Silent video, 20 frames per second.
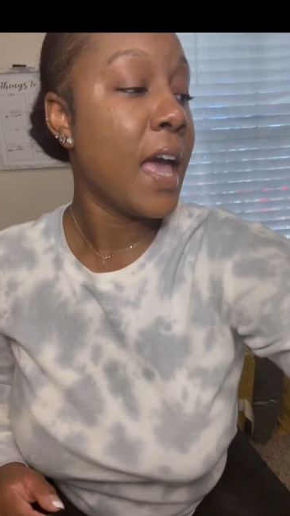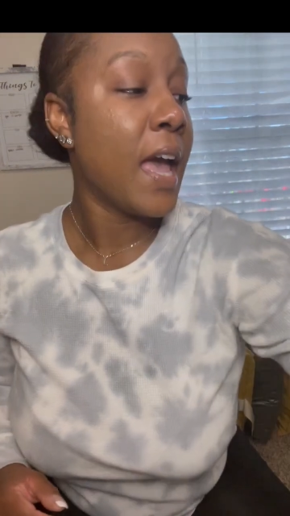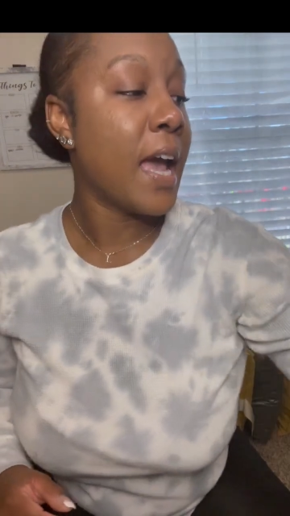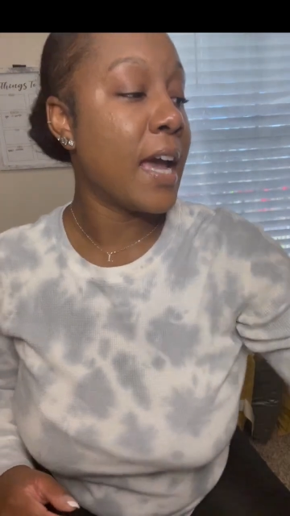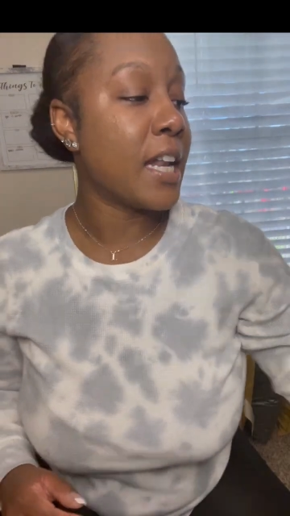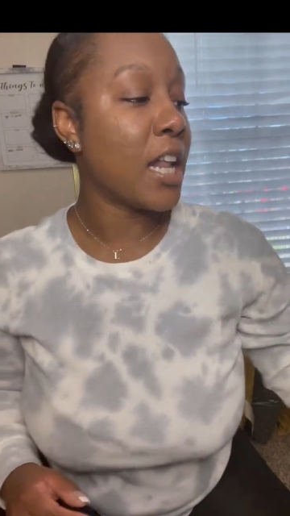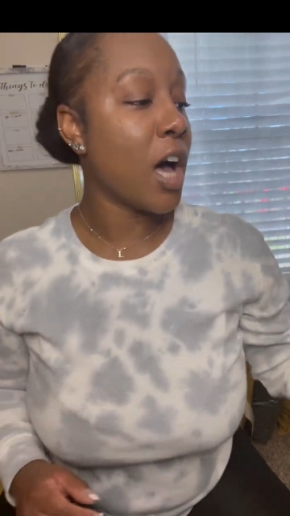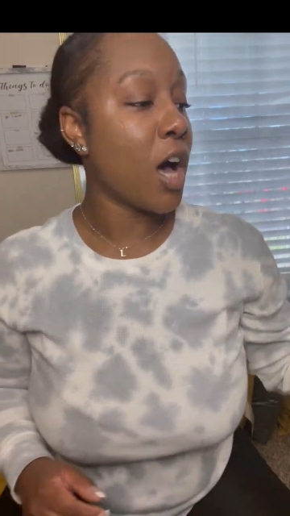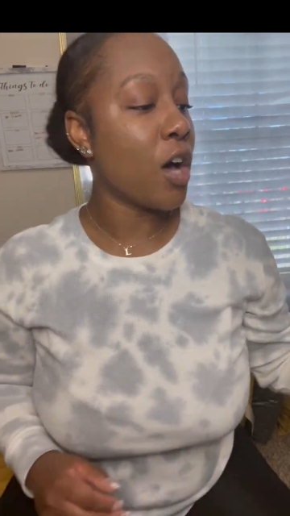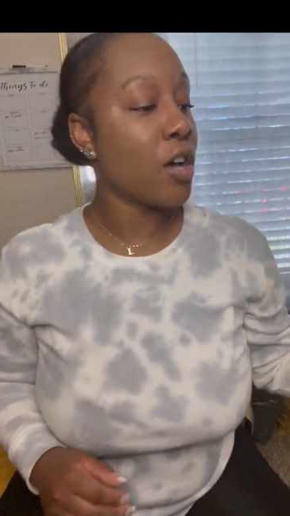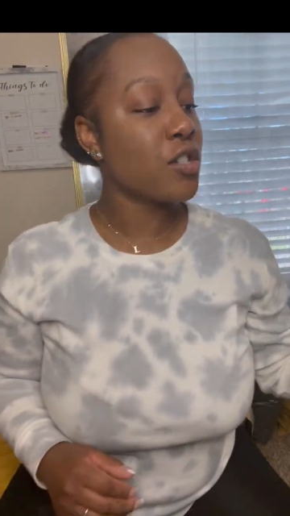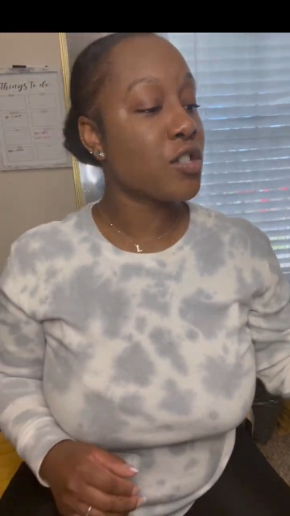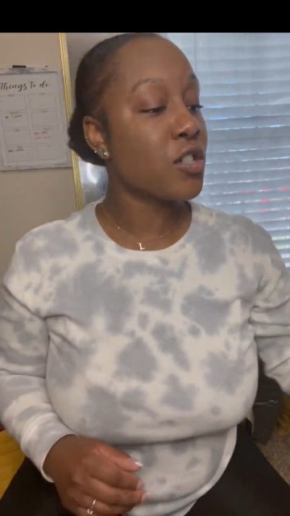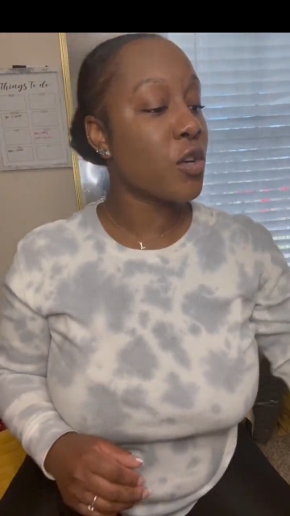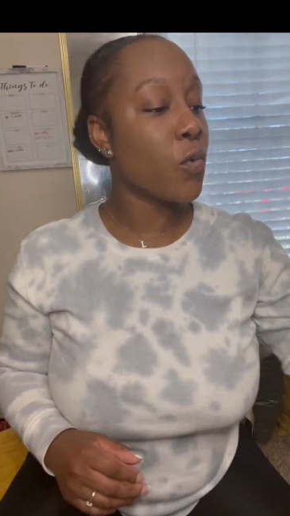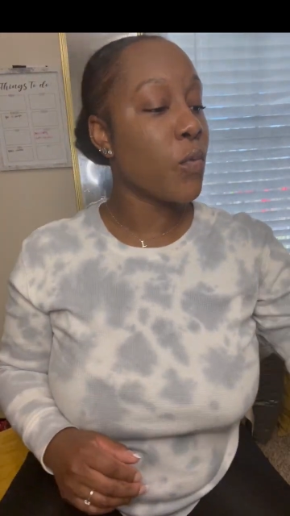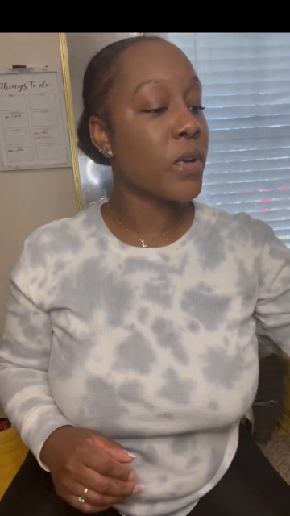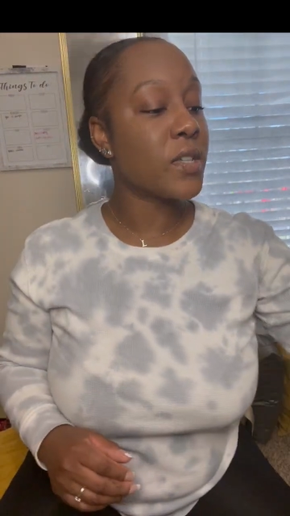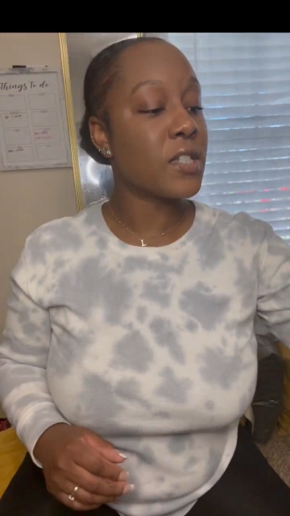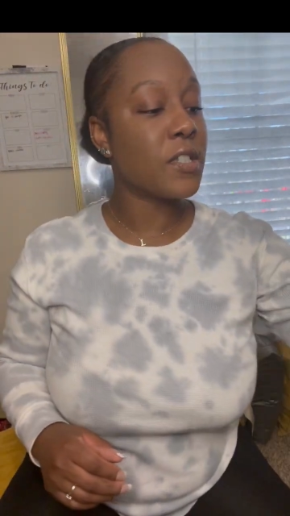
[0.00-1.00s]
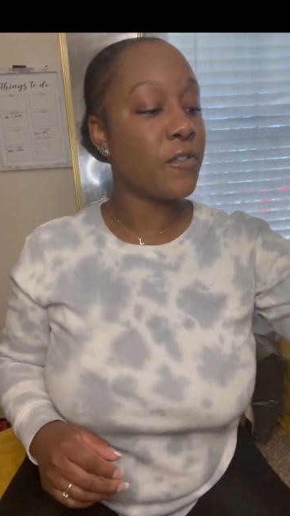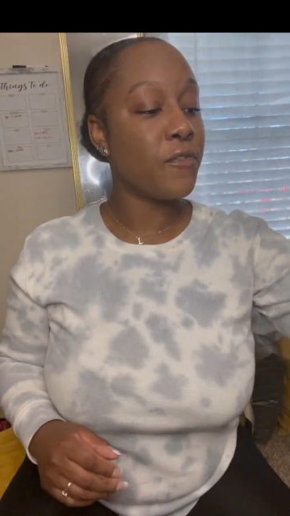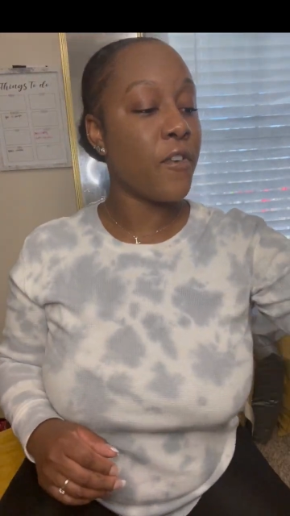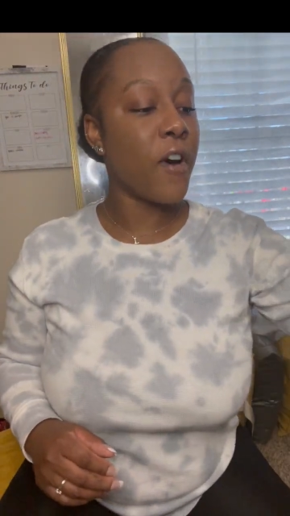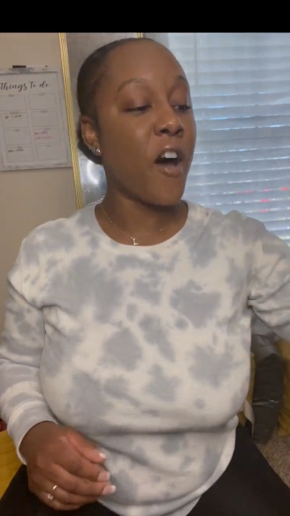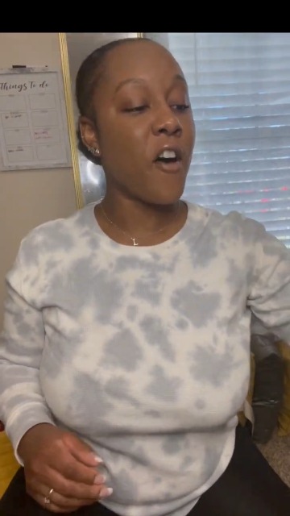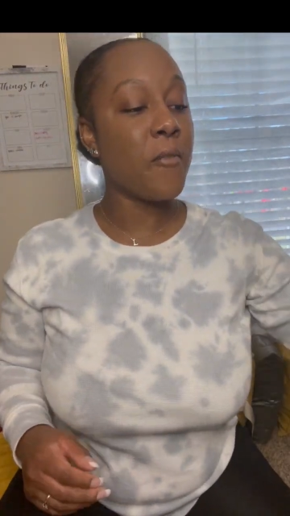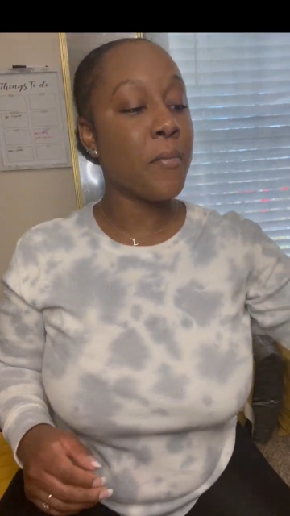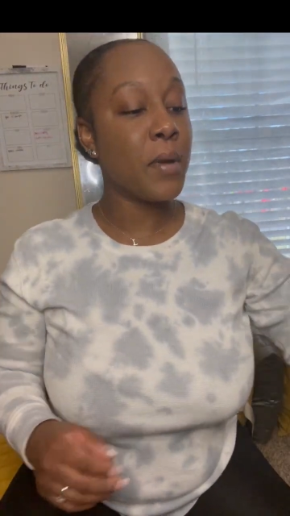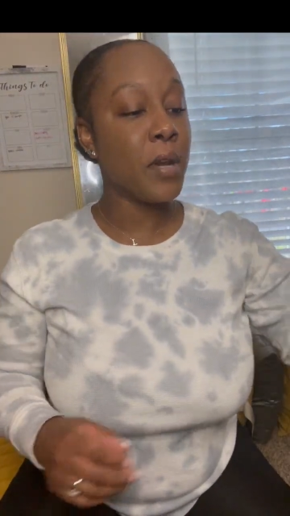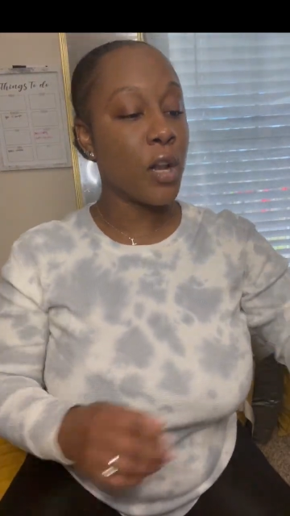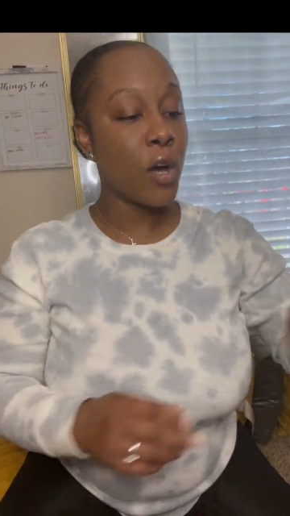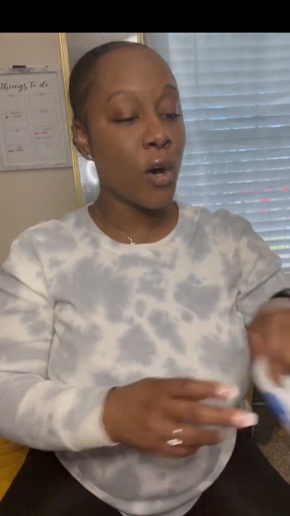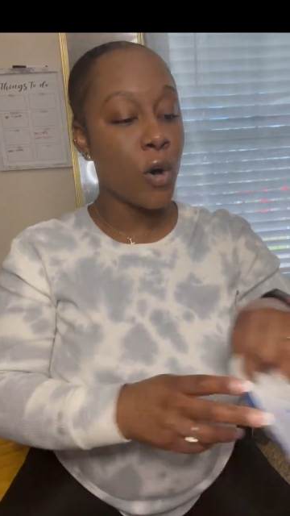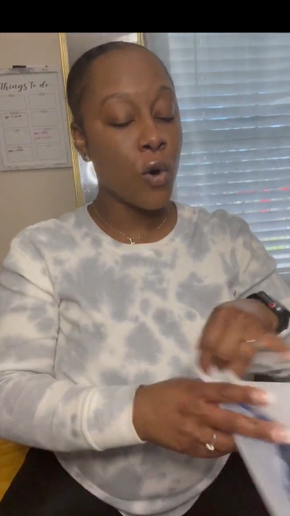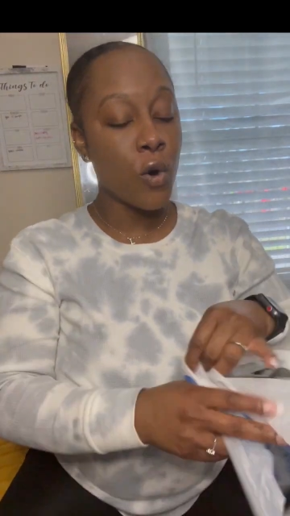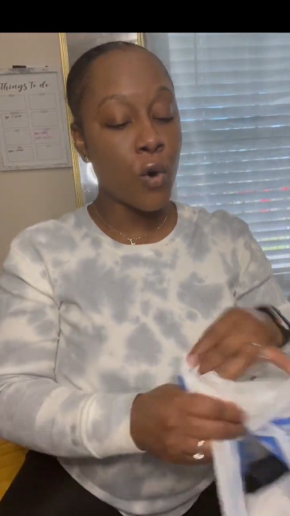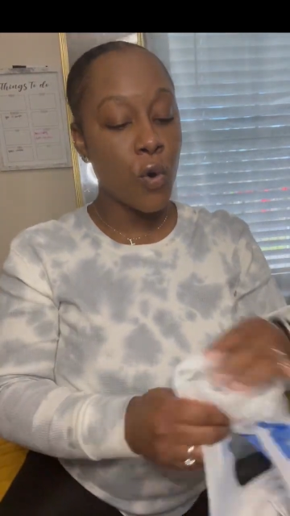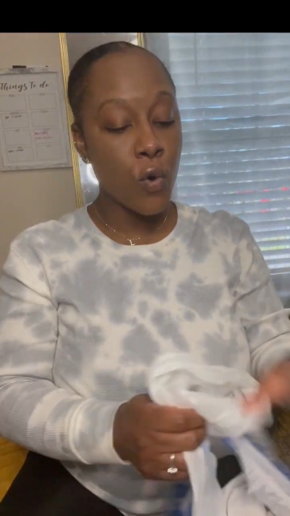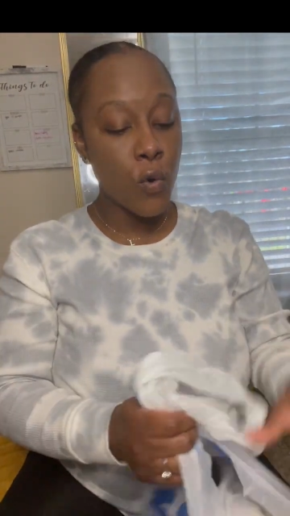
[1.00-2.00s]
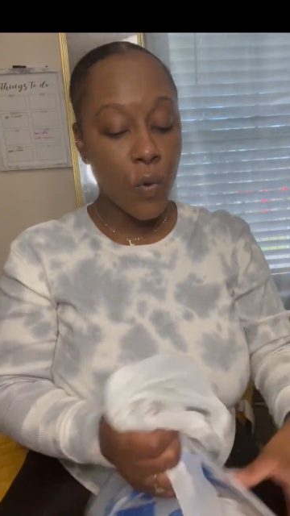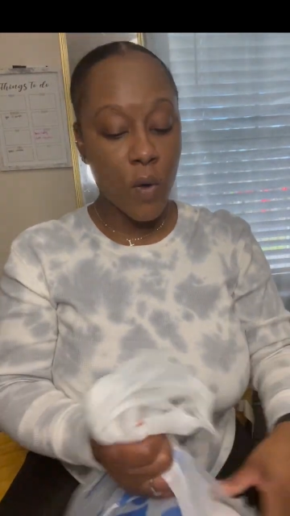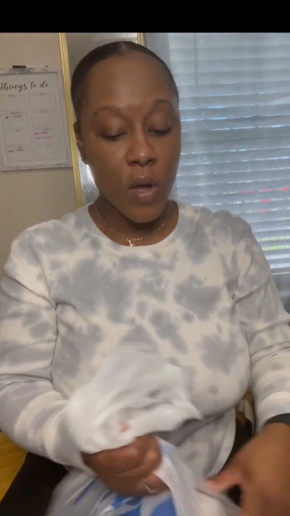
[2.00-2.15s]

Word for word: And I also went to Five Below.